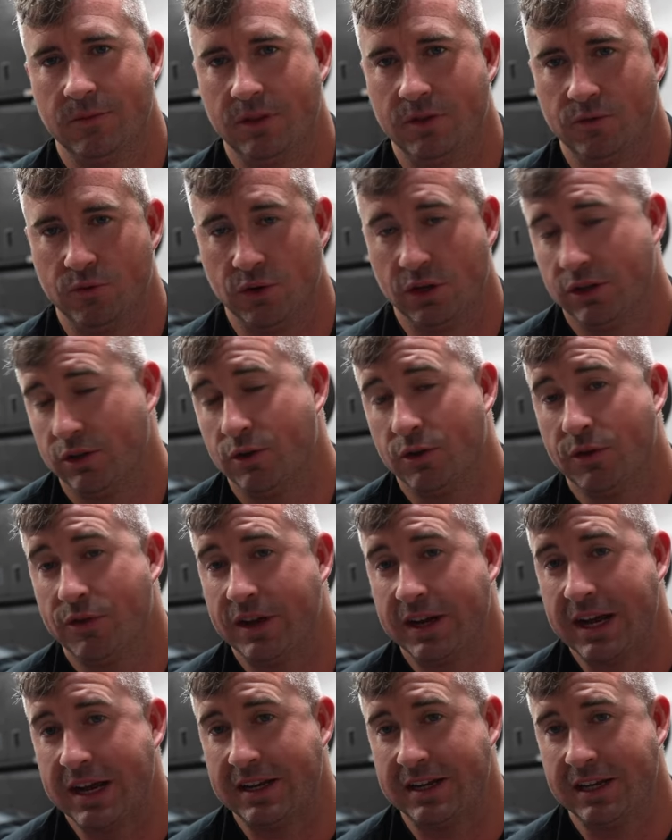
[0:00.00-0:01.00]
really the only
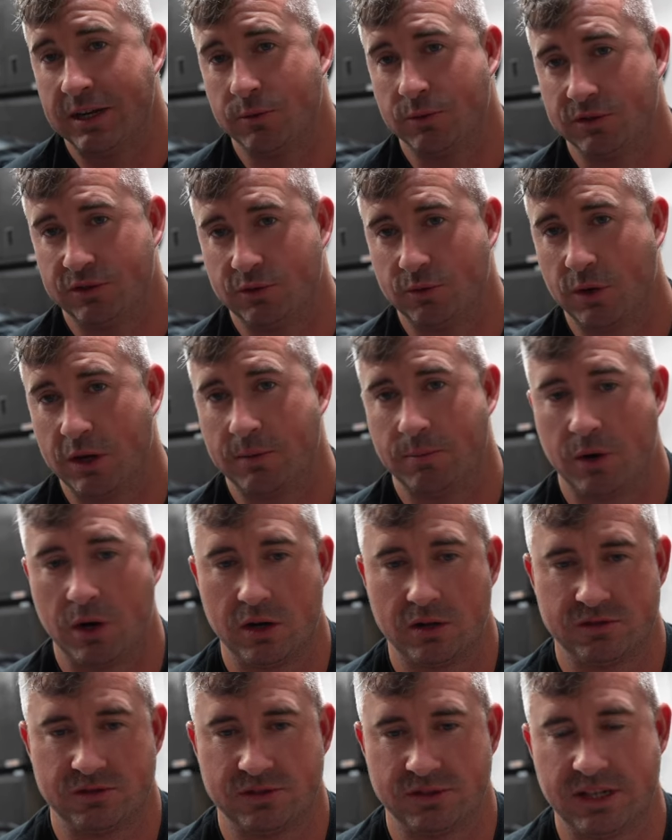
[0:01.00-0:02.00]
thing I did was sway
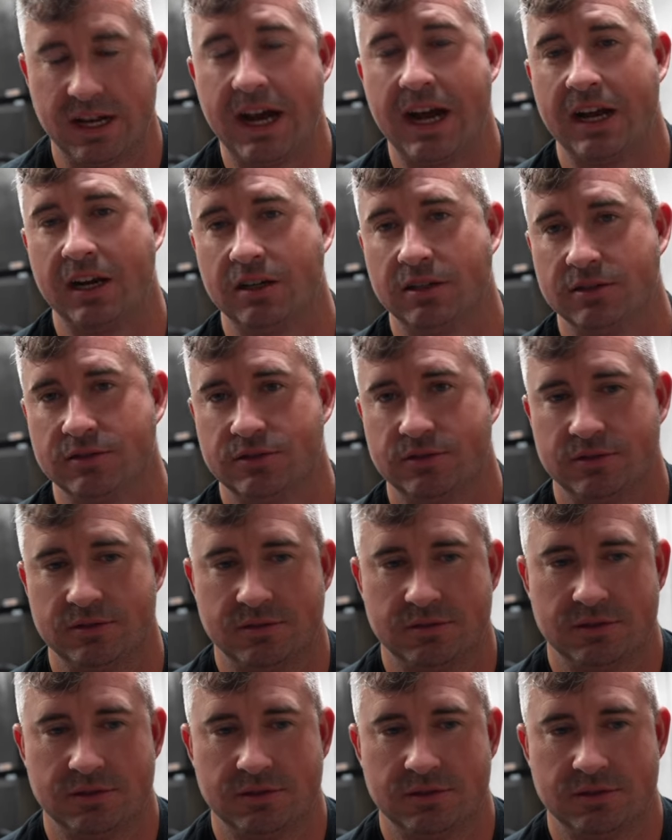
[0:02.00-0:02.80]
bars and tires.